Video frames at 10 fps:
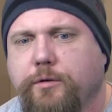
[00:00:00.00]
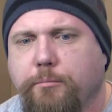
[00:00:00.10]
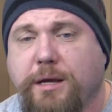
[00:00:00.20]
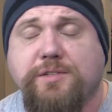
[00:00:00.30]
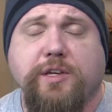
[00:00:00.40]

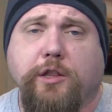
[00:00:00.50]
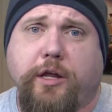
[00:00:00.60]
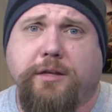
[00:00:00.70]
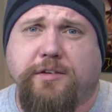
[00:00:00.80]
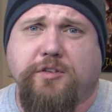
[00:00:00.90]
might see a
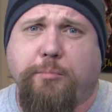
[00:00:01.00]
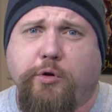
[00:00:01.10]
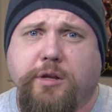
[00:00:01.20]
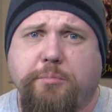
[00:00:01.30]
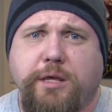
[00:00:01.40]
lot of
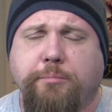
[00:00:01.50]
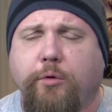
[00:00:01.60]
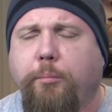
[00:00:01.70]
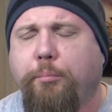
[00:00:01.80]
disappointed people.